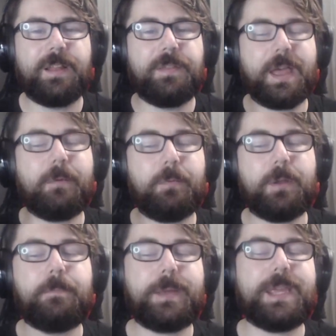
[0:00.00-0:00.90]
that
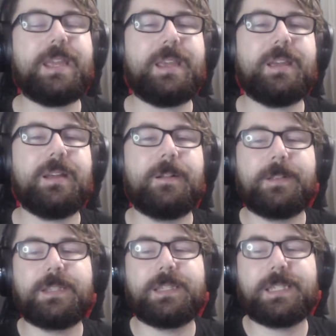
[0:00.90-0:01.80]
will be
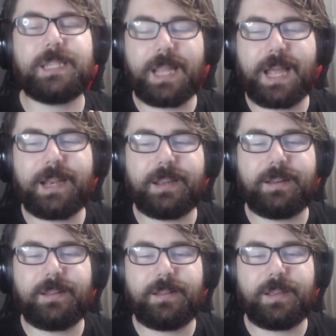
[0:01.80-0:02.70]

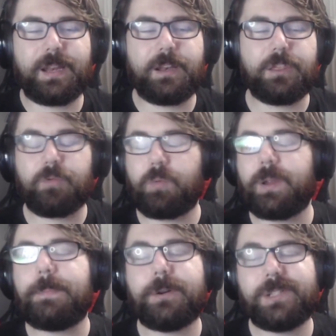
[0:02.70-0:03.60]
slotted in
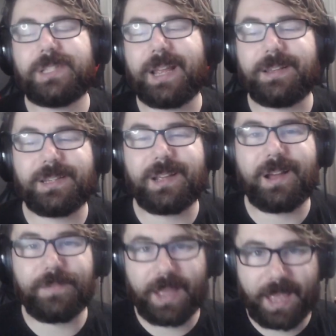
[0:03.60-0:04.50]
3%
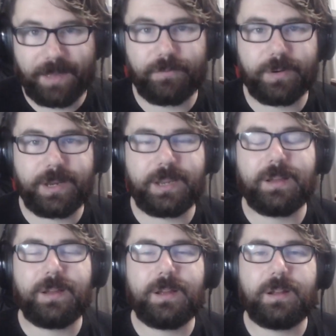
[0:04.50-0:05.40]
of every
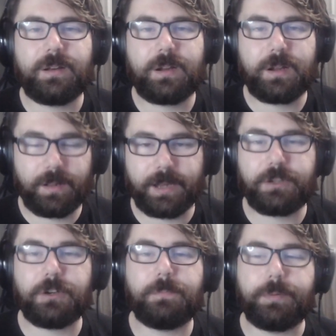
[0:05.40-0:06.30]

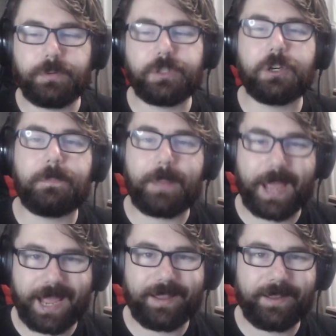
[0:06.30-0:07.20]
collector booster
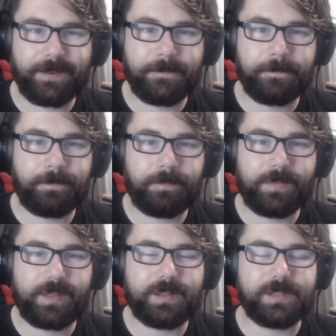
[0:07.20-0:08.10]
pack.
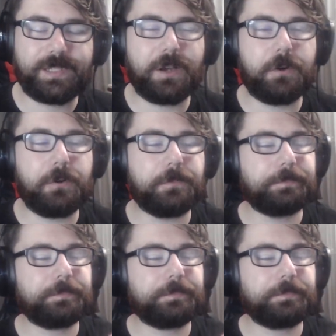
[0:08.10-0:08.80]
So